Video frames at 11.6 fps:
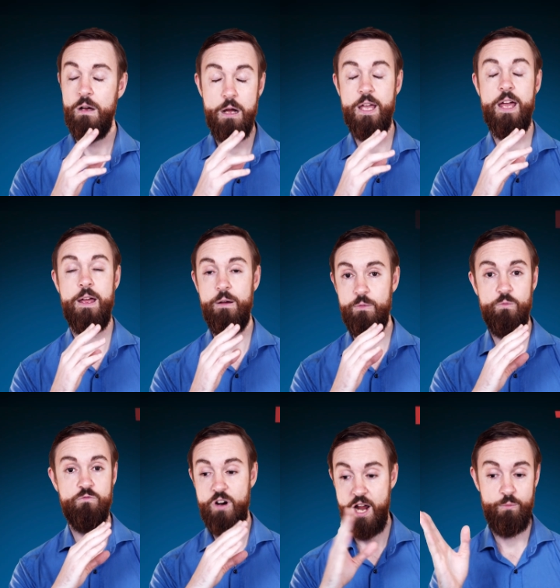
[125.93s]
okay,
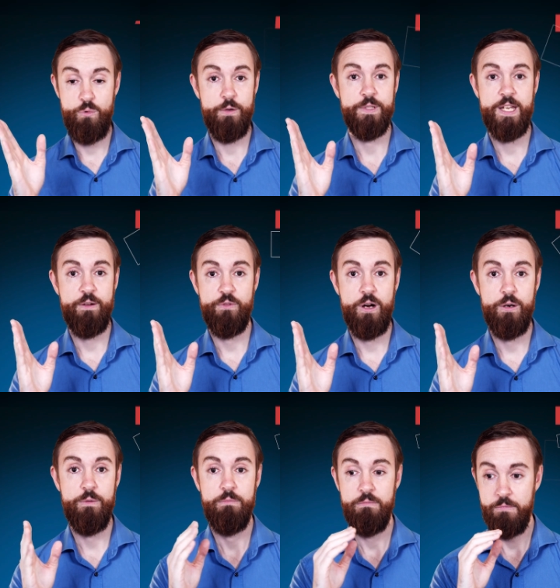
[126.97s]
right, what was that
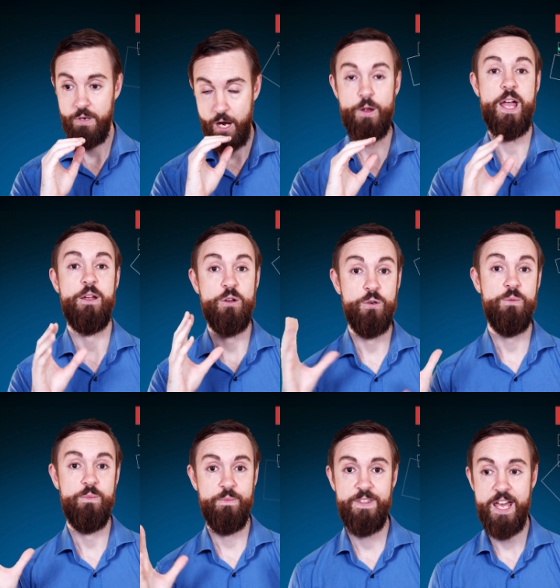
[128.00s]
role? Okay, cool,
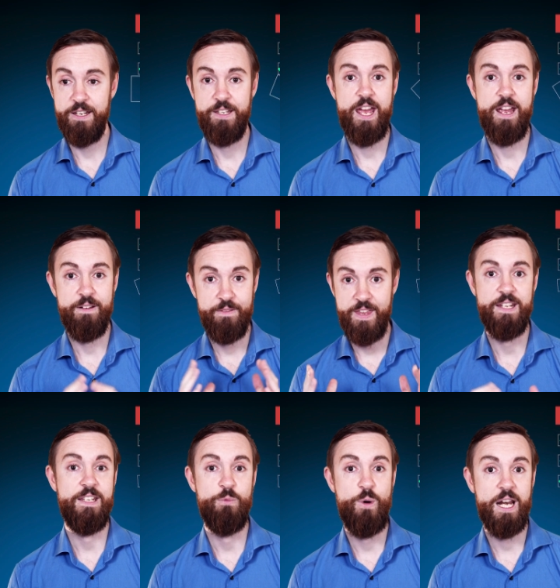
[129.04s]
day-to-day, they
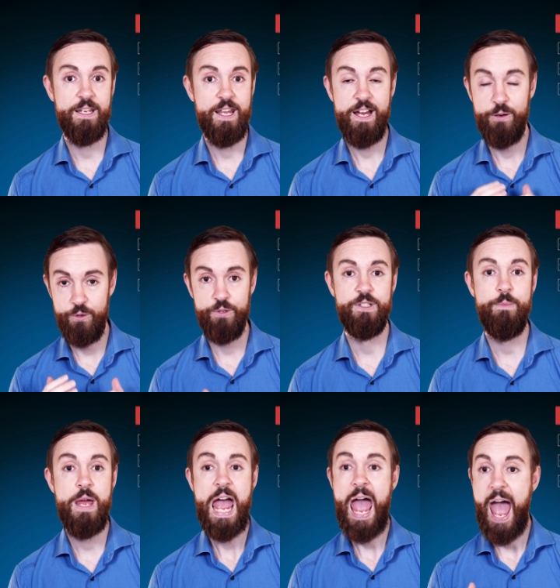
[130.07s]
did well at that, awesome.
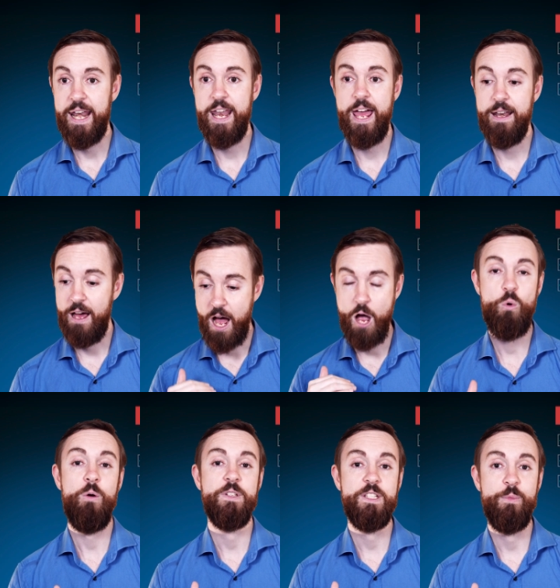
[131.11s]
And then I
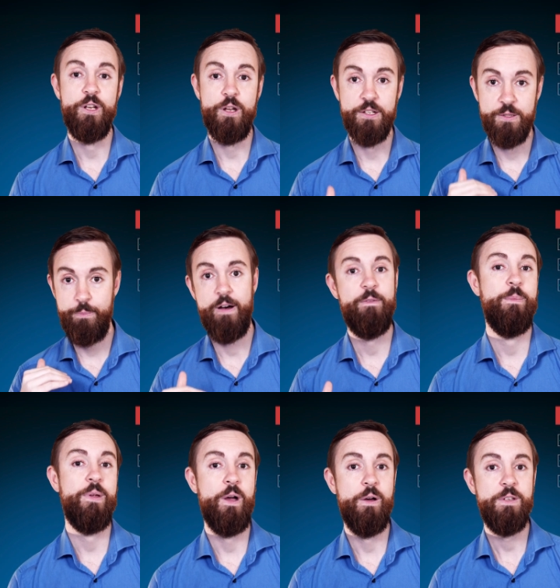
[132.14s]
want someone who goes above and
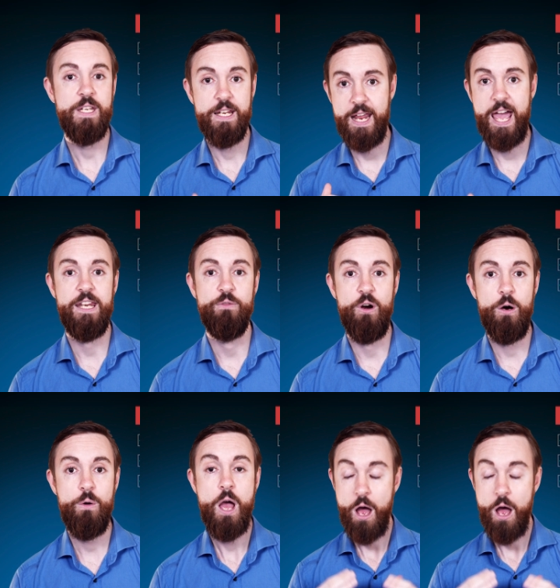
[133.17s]
beyond in any role.